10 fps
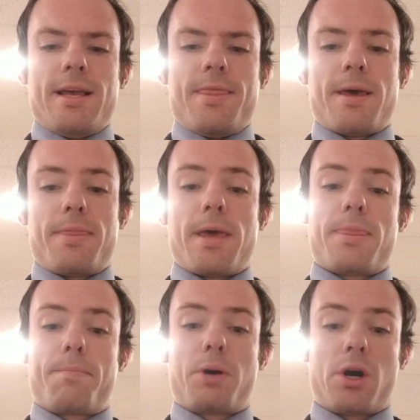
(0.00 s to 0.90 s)
then
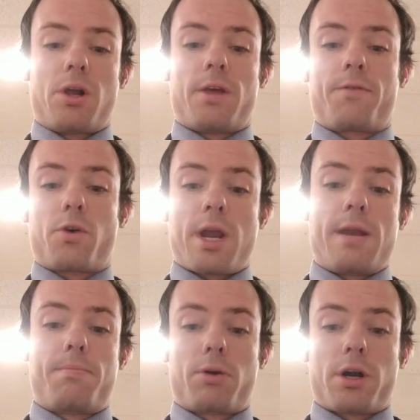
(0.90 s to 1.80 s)
the pearl of
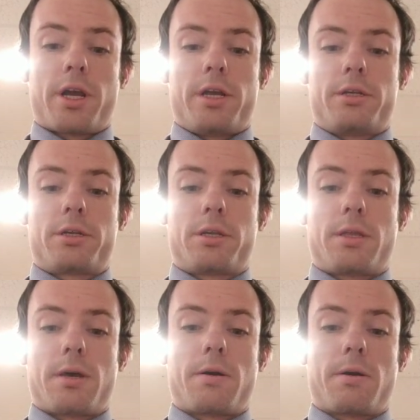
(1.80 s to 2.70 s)
great price,
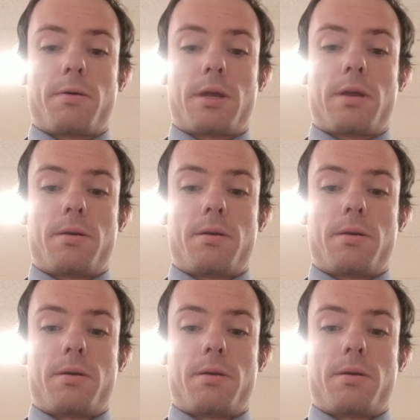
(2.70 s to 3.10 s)
the